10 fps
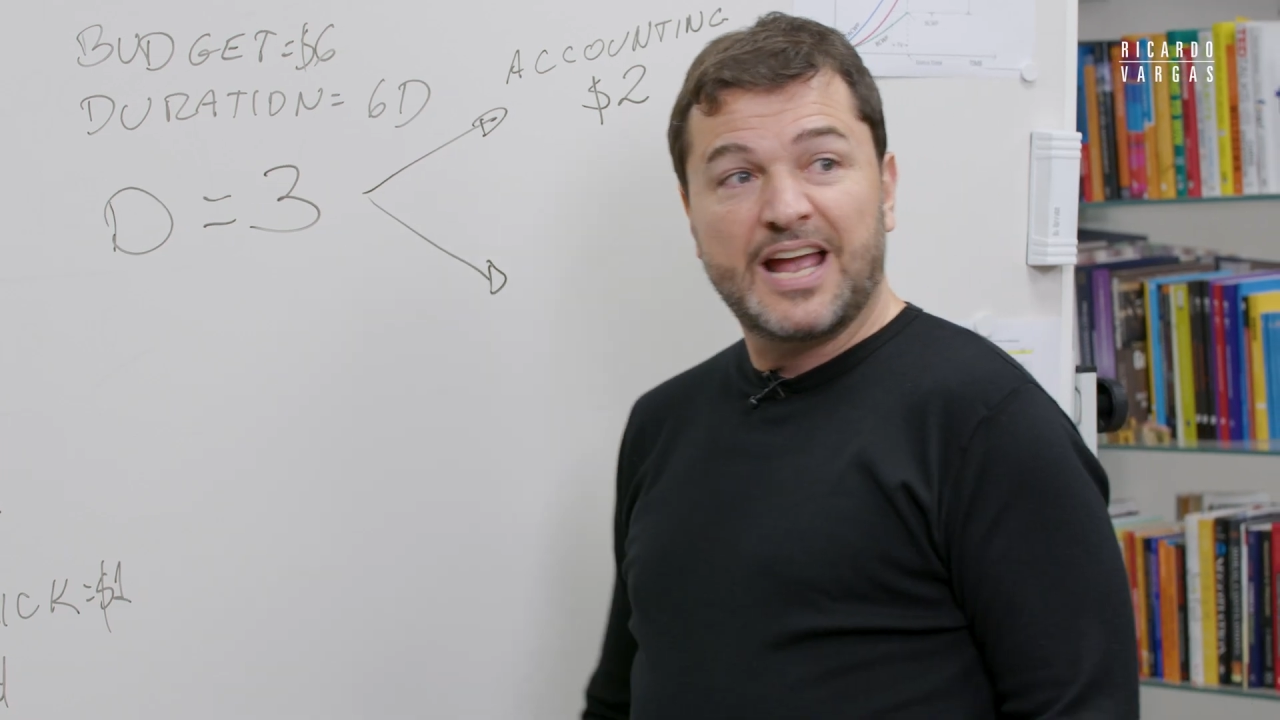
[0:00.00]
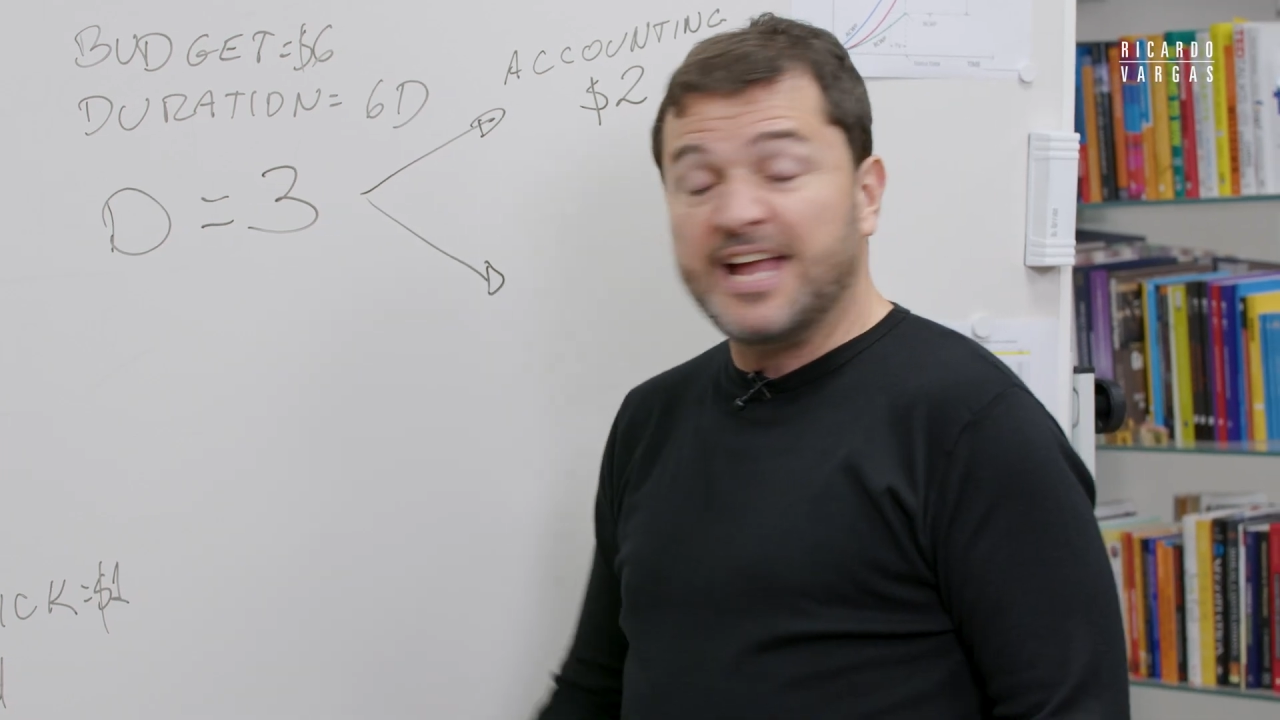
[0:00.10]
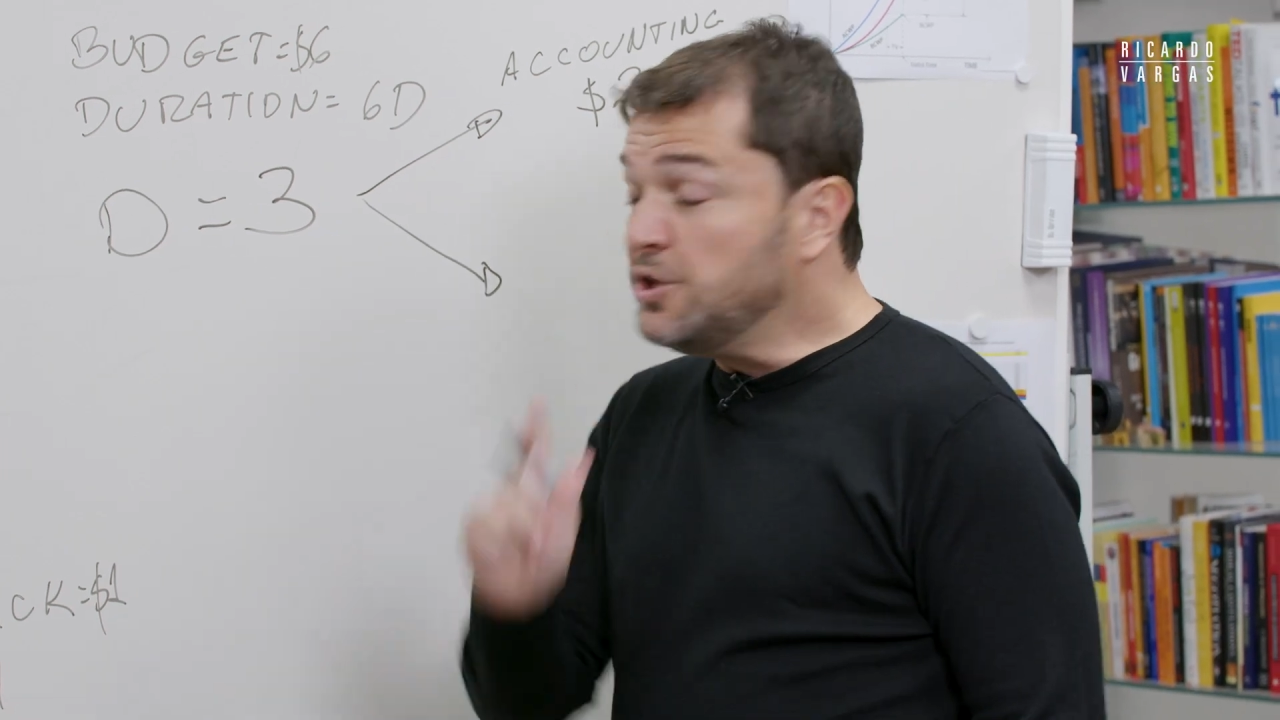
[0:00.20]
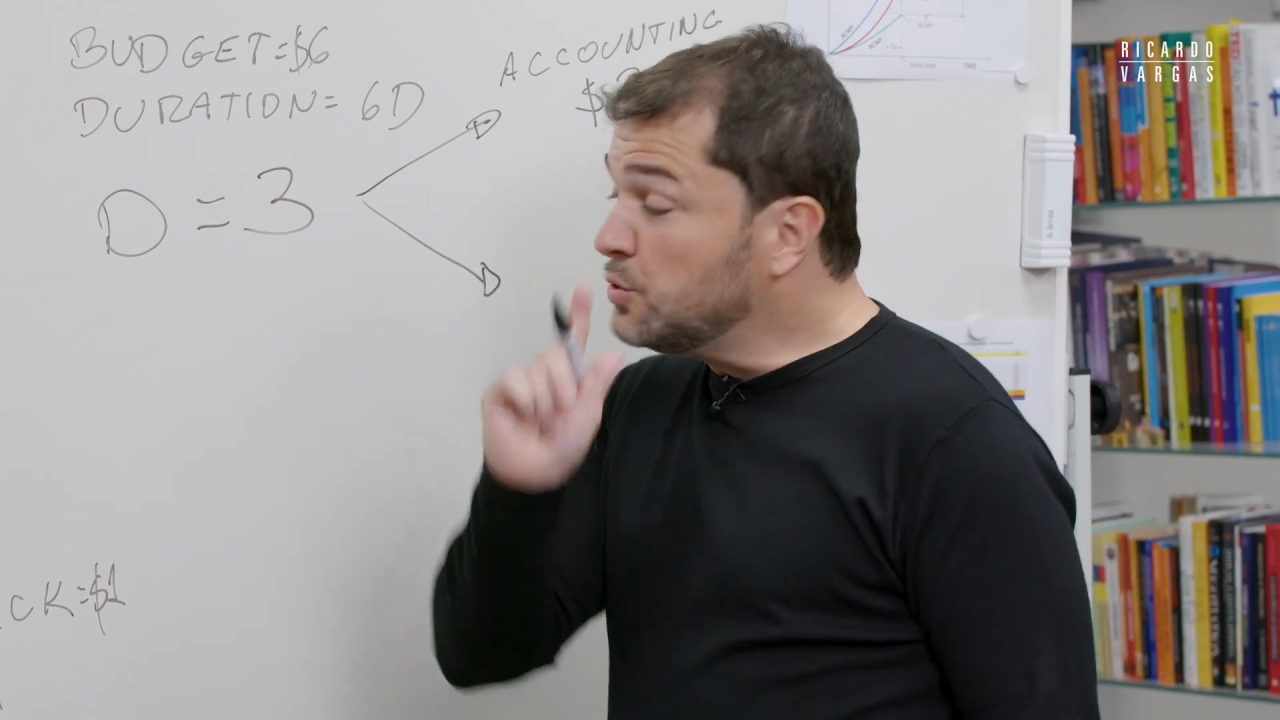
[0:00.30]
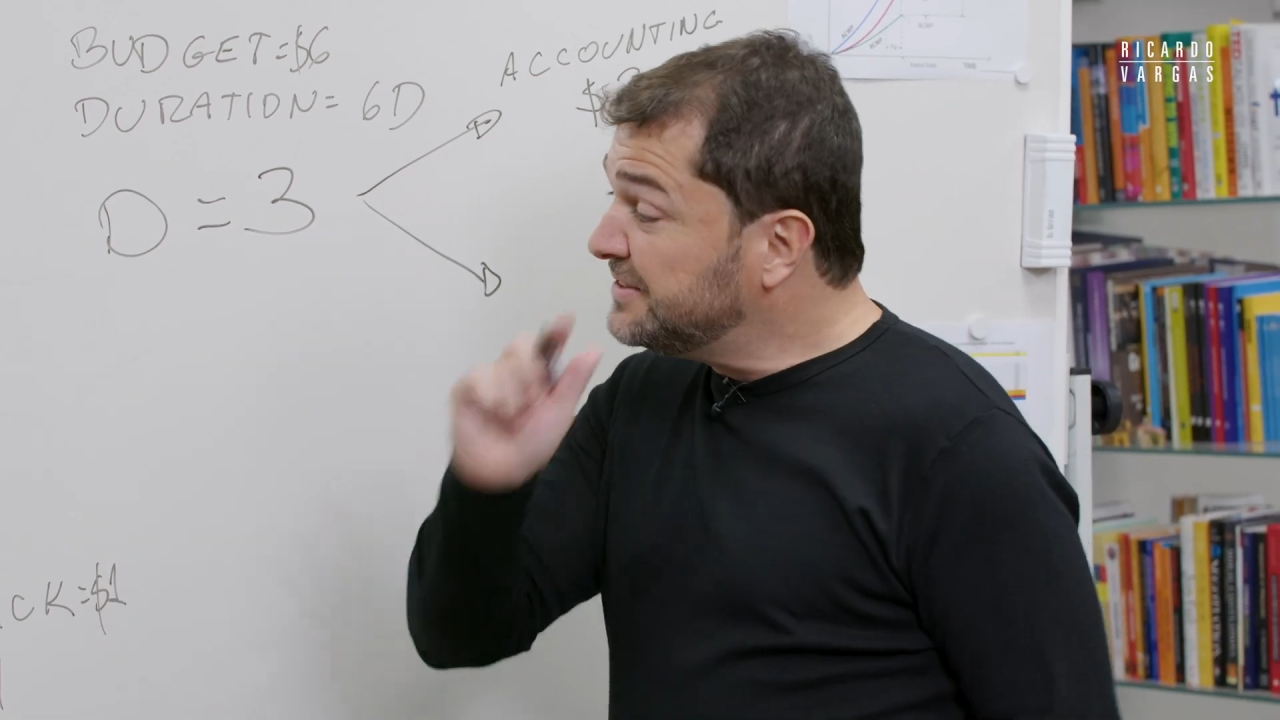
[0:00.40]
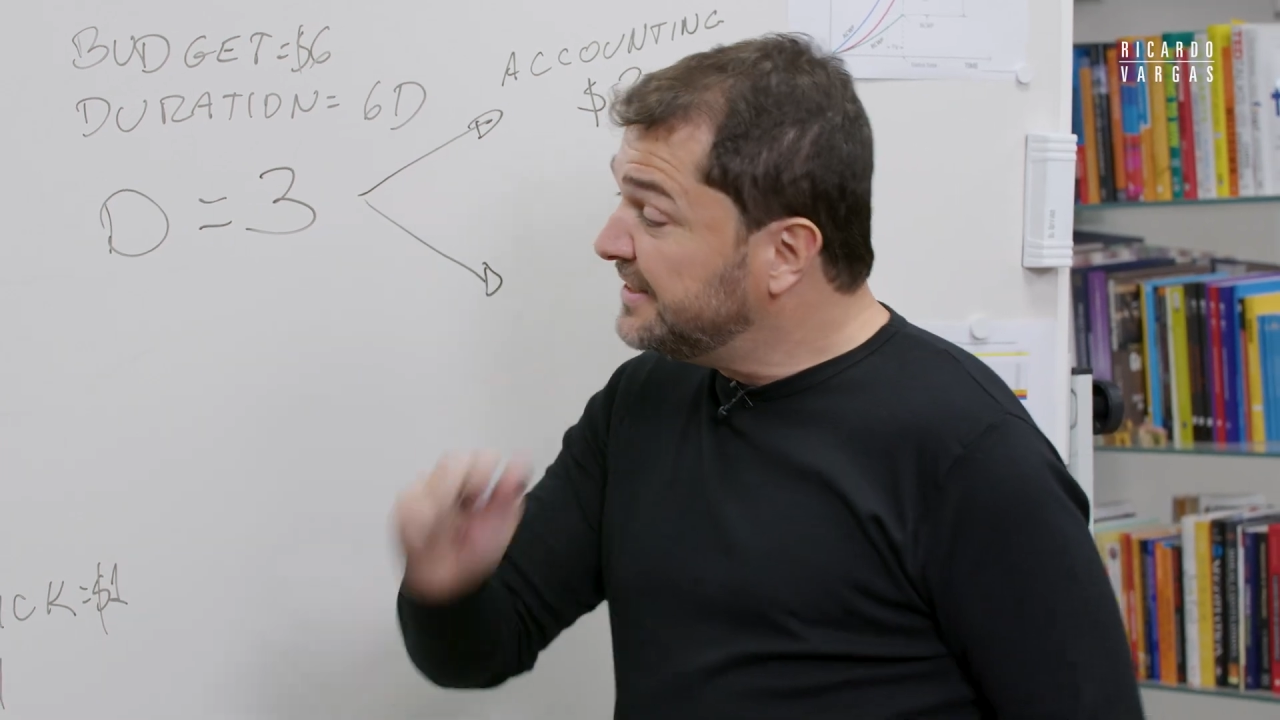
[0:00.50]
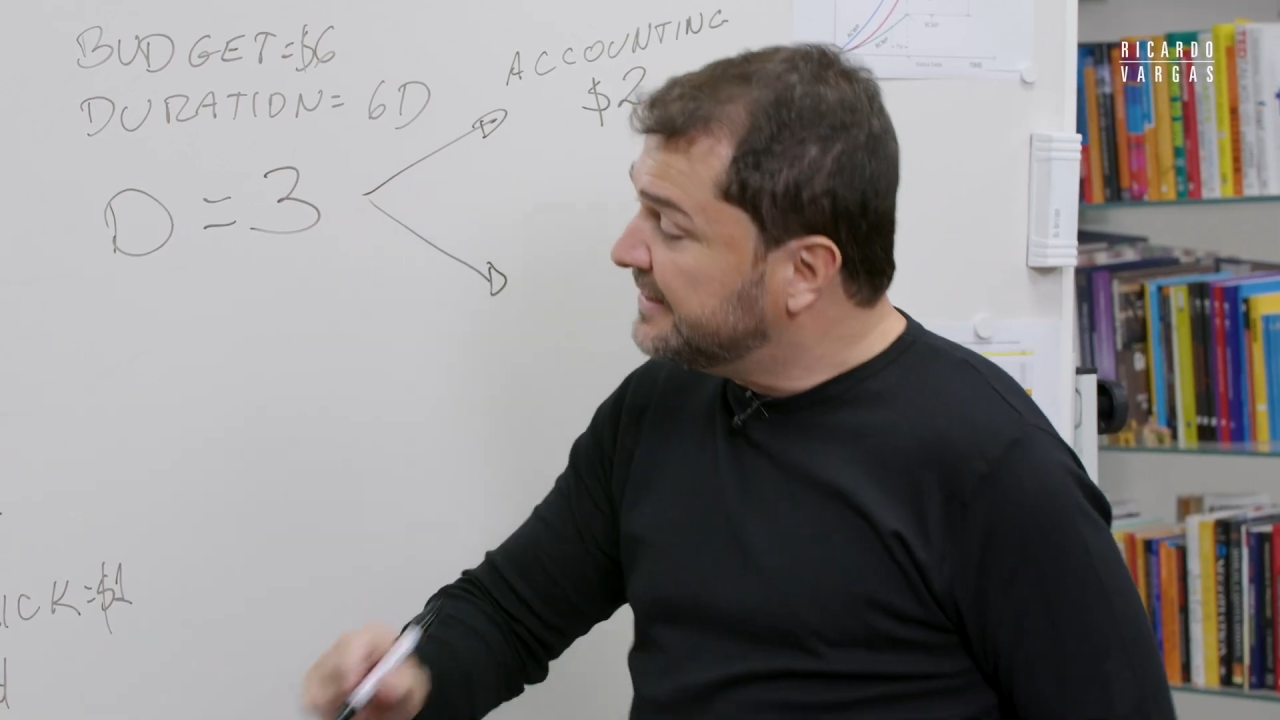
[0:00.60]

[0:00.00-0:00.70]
and you see